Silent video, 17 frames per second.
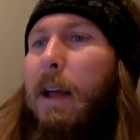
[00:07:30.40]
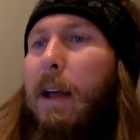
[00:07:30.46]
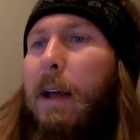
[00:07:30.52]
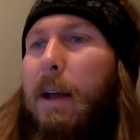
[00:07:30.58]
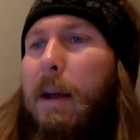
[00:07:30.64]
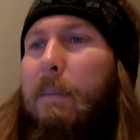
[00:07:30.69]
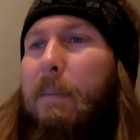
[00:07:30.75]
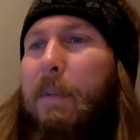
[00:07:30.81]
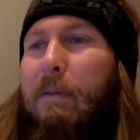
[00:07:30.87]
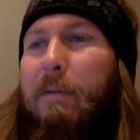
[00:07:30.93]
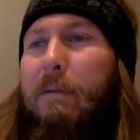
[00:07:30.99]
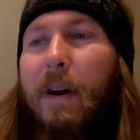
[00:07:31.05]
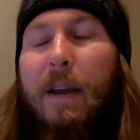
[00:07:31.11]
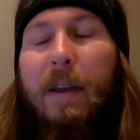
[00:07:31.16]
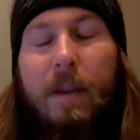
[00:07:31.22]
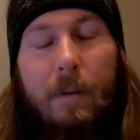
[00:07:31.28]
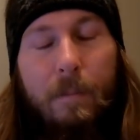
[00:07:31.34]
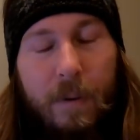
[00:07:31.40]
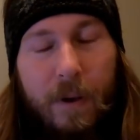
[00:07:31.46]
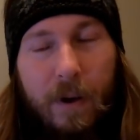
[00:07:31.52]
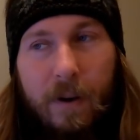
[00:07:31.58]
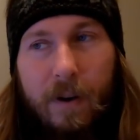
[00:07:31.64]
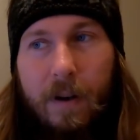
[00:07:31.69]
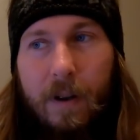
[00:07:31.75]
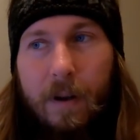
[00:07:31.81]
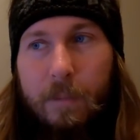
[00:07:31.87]
the Viking
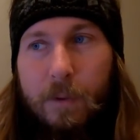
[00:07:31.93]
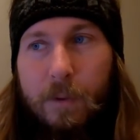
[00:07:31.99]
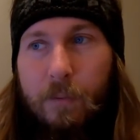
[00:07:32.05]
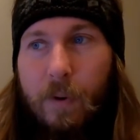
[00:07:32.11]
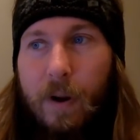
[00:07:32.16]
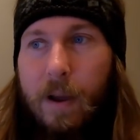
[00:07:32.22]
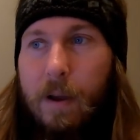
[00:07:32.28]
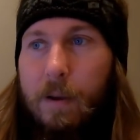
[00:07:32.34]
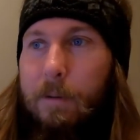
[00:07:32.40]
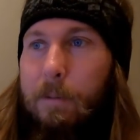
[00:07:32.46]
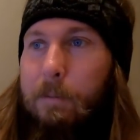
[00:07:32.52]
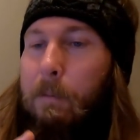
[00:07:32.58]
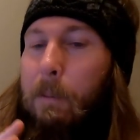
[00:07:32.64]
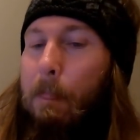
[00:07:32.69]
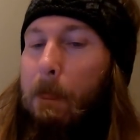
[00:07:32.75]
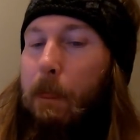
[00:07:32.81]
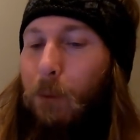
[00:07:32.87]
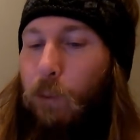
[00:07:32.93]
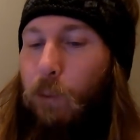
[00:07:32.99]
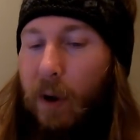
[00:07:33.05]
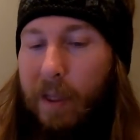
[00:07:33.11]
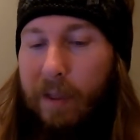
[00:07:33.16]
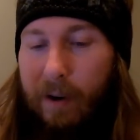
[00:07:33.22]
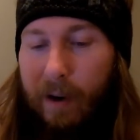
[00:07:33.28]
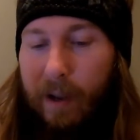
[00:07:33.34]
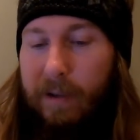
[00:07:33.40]
period comes around, the
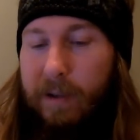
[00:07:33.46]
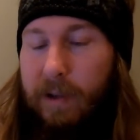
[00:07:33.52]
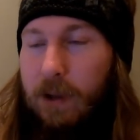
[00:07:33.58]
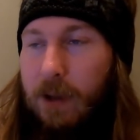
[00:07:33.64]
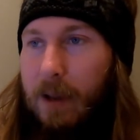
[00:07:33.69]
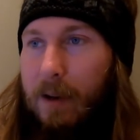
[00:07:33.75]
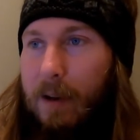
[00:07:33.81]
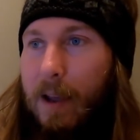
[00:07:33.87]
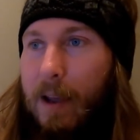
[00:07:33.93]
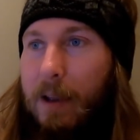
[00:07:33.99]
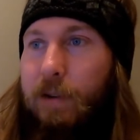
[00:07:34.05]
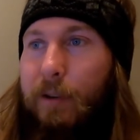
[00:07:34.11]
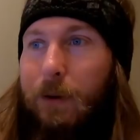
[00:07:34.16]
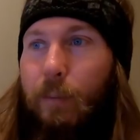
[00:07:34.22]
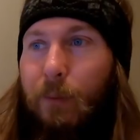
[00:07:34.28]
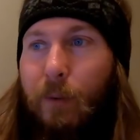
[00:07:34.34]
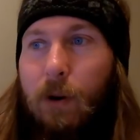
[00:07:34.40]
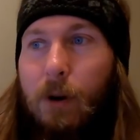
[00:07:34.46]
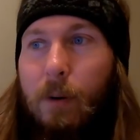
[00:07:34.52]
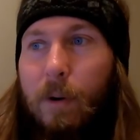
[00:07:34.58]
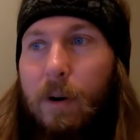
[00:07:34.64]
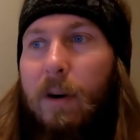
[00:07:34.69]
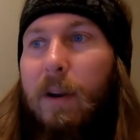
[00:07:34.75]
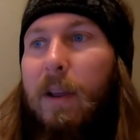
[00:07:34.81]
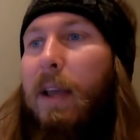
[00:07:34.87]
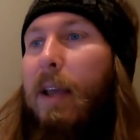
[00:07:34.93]
weather gets a lot nicer,
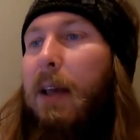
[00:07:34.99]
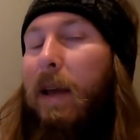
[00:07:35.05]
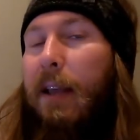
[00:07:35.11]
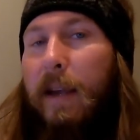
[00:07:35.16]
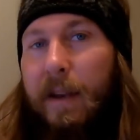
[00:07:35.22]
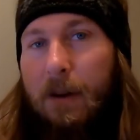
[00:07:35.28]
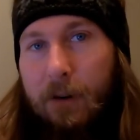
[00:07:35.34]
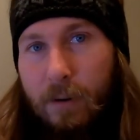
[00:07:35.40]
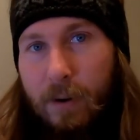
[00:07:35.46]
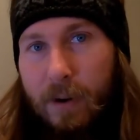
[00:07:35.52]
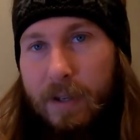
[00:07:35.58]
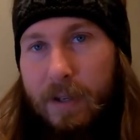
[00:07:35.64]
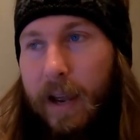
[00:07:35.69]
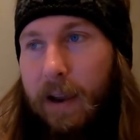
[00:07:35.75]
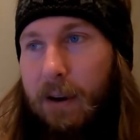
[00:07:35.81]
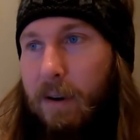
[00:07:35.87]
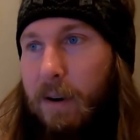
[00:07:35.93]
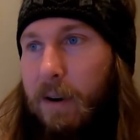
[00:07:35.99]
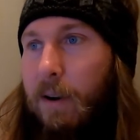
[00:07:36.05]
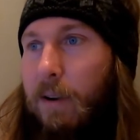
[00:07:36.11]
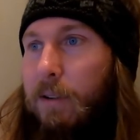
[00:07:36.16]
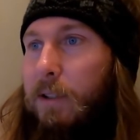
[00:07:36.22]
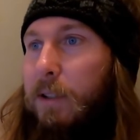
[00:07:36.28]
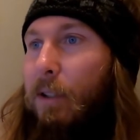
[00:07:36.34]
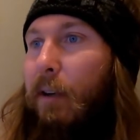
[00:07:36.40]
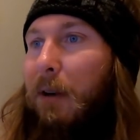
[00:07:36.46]
warmer, increased
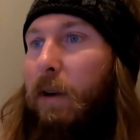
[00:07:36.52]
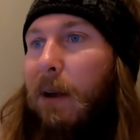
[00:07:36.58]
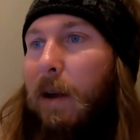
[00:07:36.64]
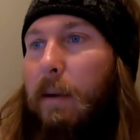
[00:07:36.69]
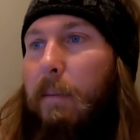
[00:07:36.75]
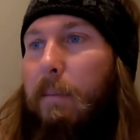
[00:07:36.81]
agriculture,